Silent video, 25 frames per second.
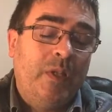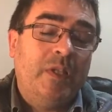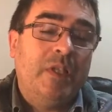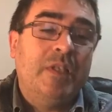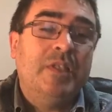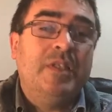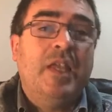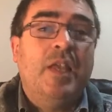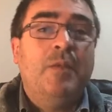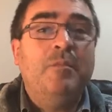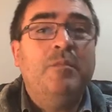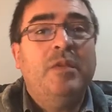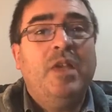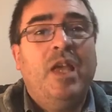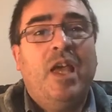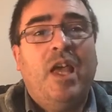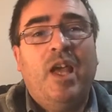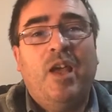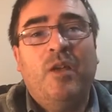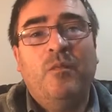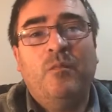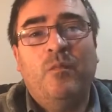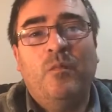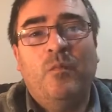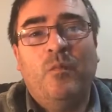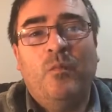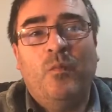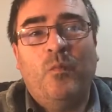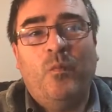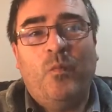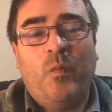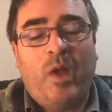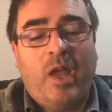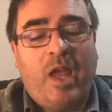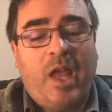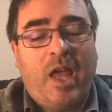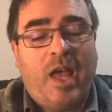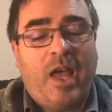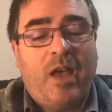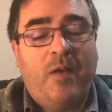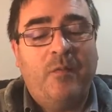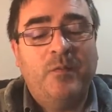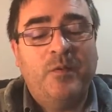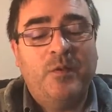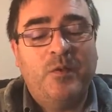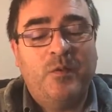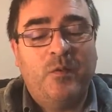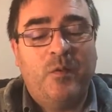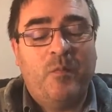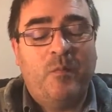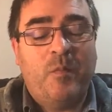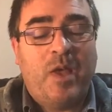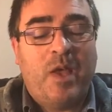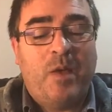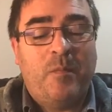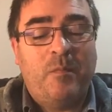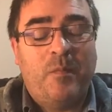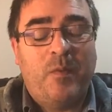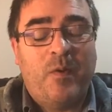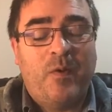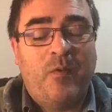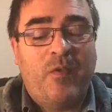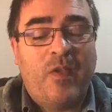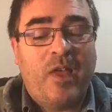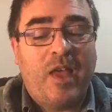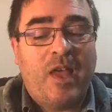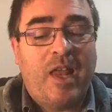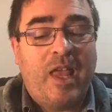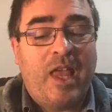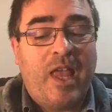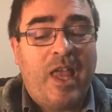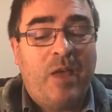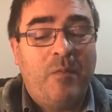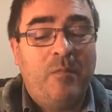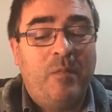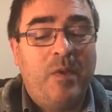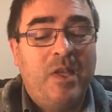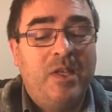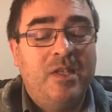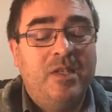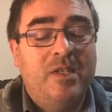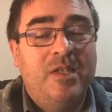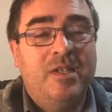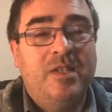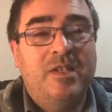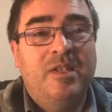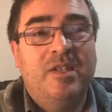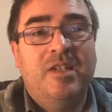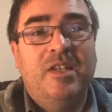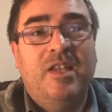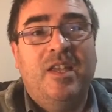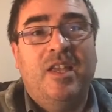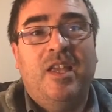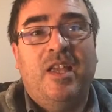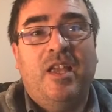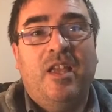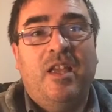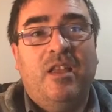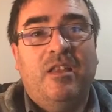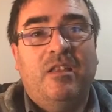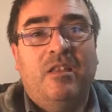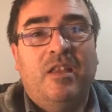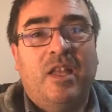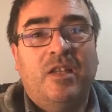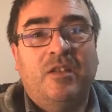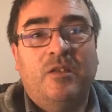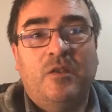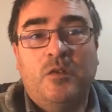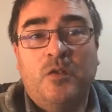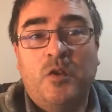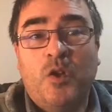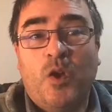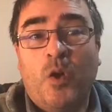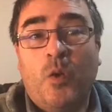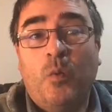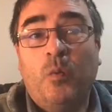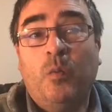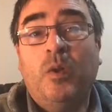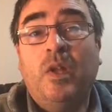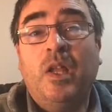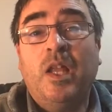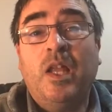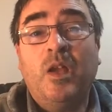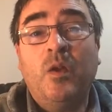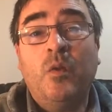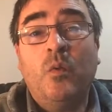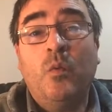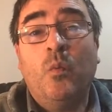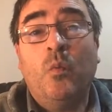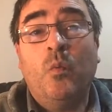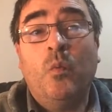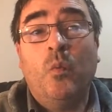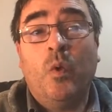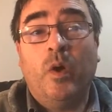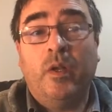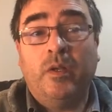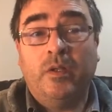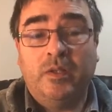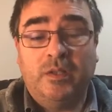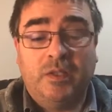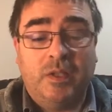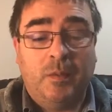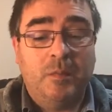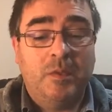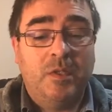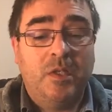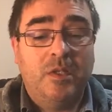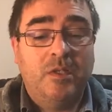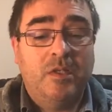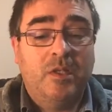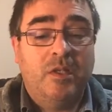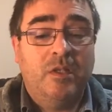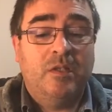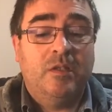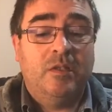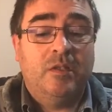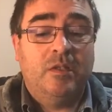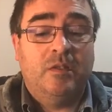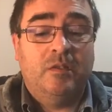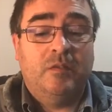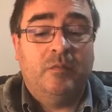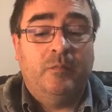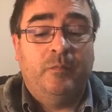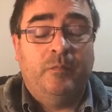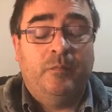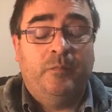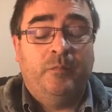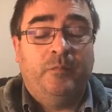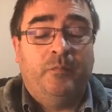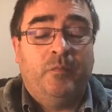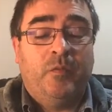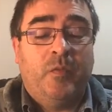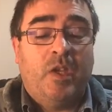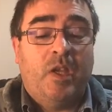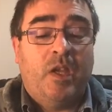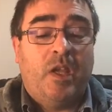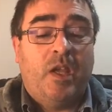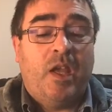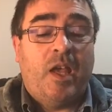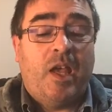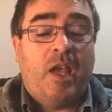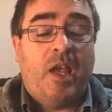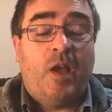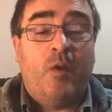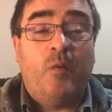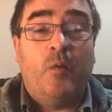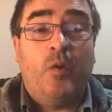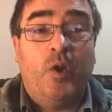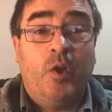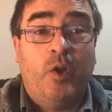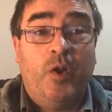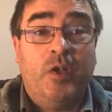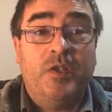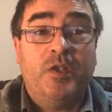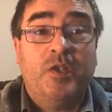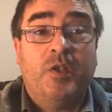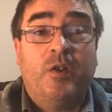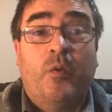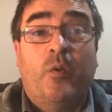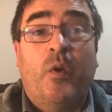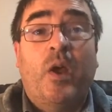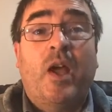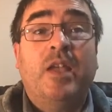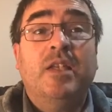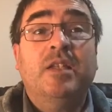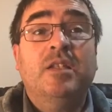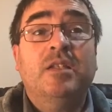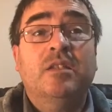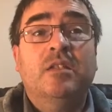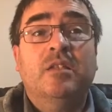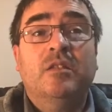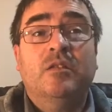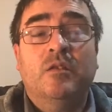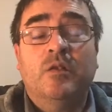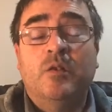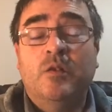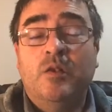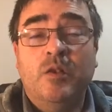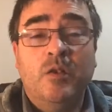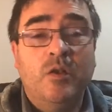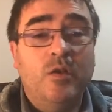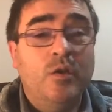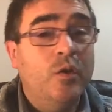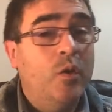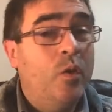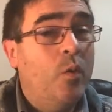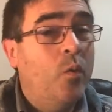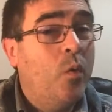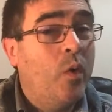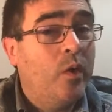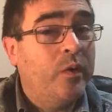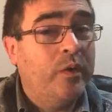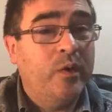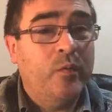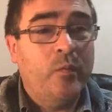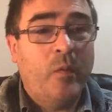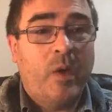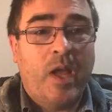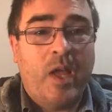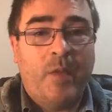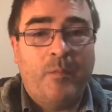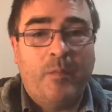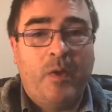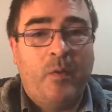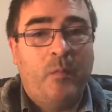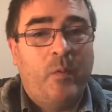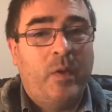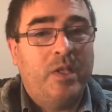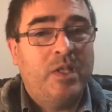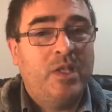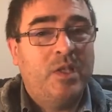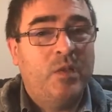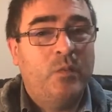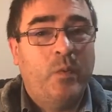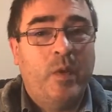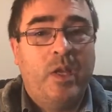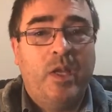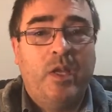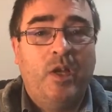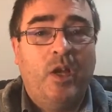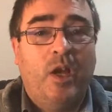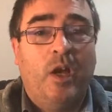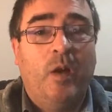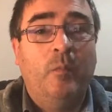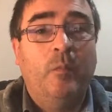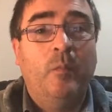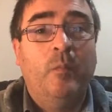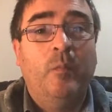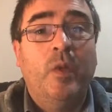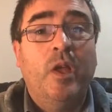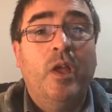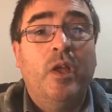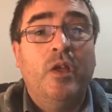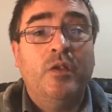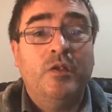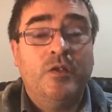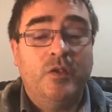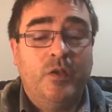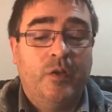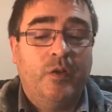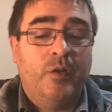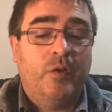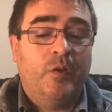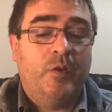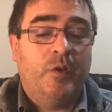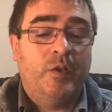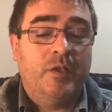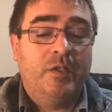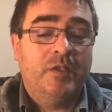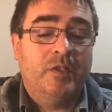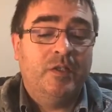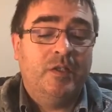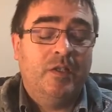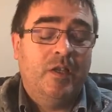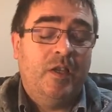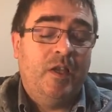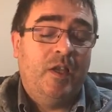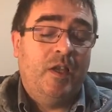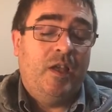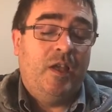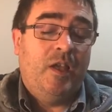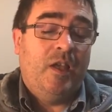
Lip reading: But at the same time, we have to remember that image that there's only one substitute, who is Christ. There's no other way by which we come to God.